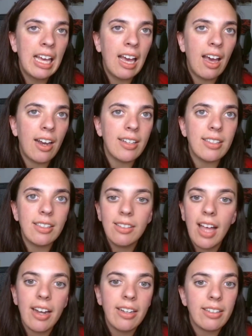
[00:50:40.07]
And I still
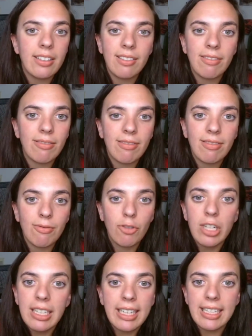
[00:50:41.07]
hadn't
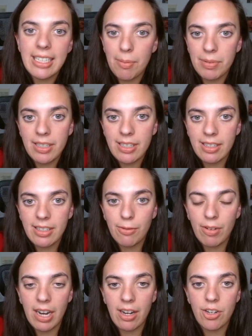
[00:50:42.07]
really tapped into the
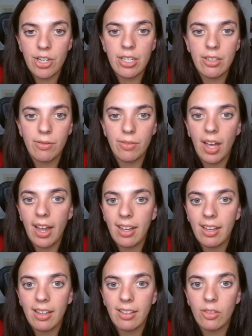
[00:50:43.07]
different energies of
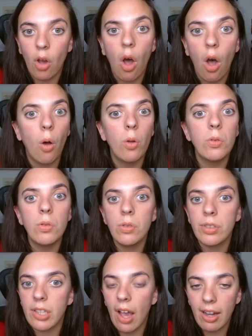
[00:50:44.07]
like the whole
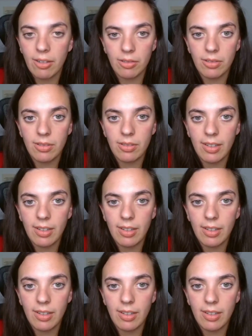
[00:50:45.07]
cycle